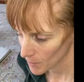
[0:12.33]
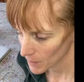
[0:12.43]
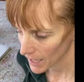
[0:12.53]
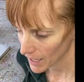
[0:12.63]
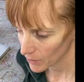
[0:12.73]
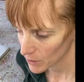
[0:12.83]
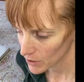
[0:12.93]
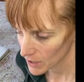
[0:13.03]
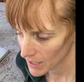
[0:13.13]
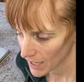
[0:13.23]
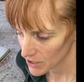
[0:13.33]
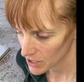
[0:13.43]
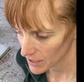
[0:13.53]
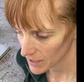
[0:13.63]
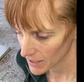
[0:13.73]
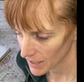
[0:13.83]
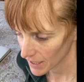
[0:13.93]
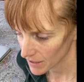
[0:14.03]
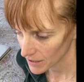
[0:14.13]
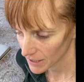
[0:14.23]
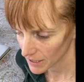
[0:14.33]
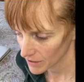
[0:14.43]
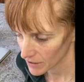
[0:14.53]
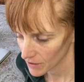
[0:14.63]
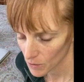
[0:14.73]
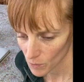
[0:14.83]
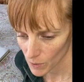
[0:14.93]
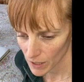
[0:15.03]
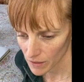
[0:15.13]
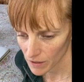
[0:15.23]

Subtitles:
how you can actually get clear with